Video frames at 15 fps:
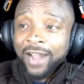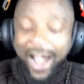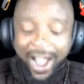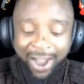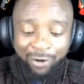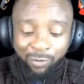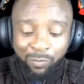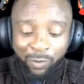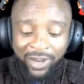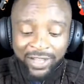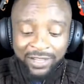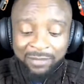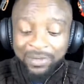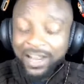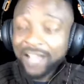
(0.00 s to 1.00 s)
Oh boy, it
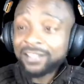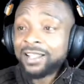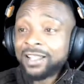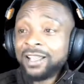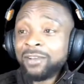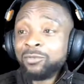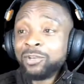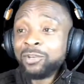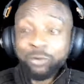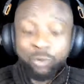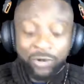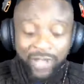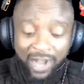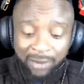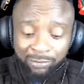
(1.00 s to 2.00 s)
be like say, we dey go
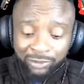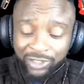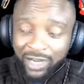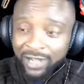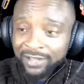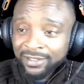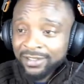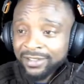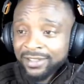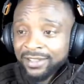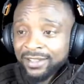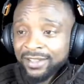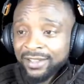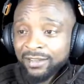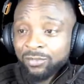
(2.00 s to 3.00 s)
to Abuja.
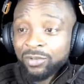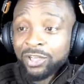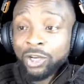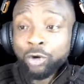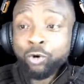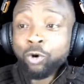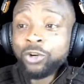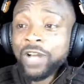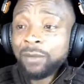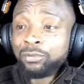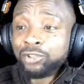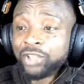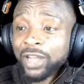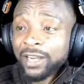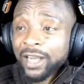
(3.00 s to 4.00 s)
We dey go to
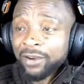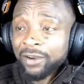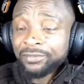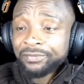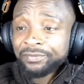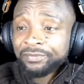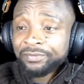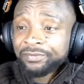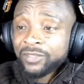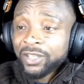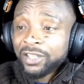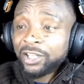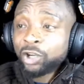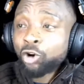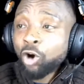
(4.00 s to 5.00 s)
Abuja now.
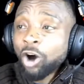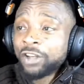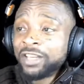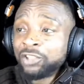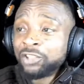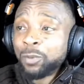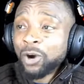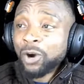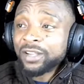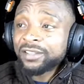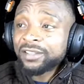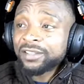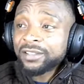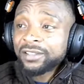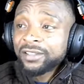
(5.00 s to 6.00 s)
He called his boys.